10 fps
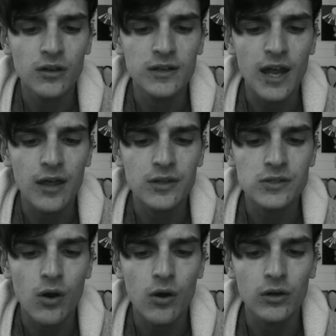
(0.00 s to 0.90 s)
death is
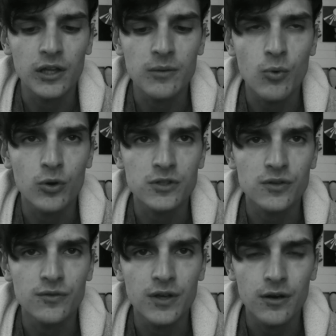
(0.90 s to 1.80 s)
hardly more
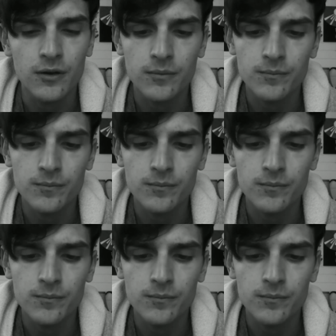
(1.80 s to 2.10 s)
severe.